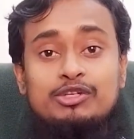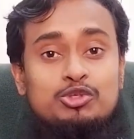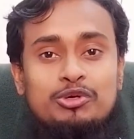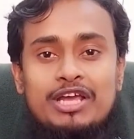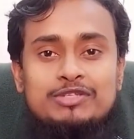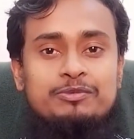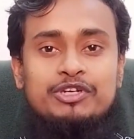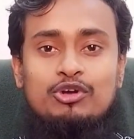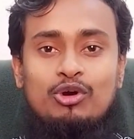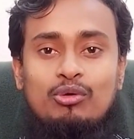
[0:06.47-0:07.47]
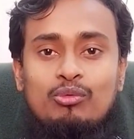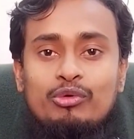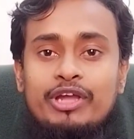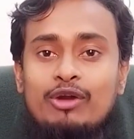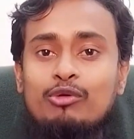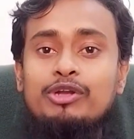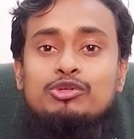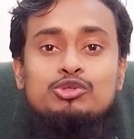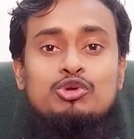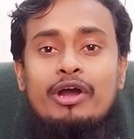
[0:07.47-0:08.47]
In today's video, we are
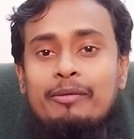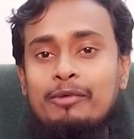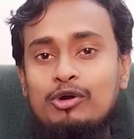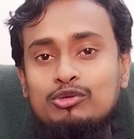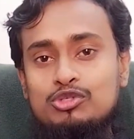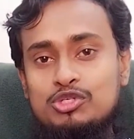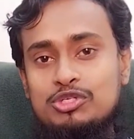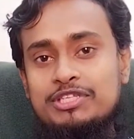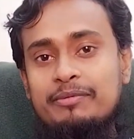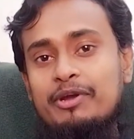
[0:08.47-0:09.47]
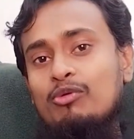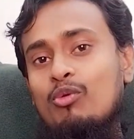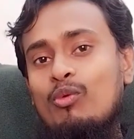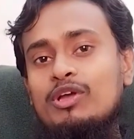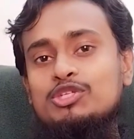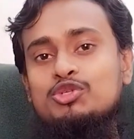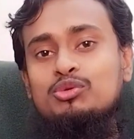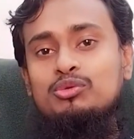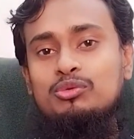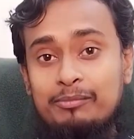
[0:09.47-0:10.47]
going to talk about 7 ways
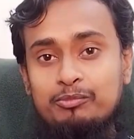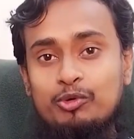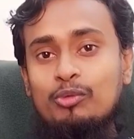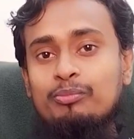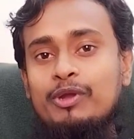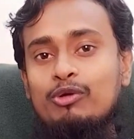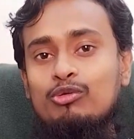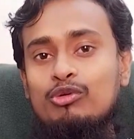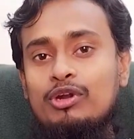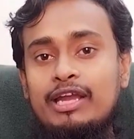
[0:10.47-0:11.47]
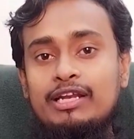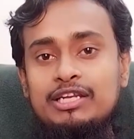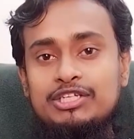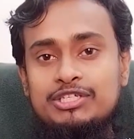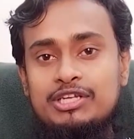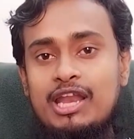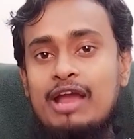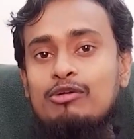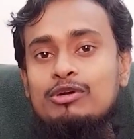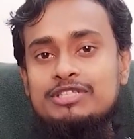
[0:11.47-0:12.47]
to improve your English
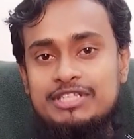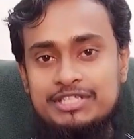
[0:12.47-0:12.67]
language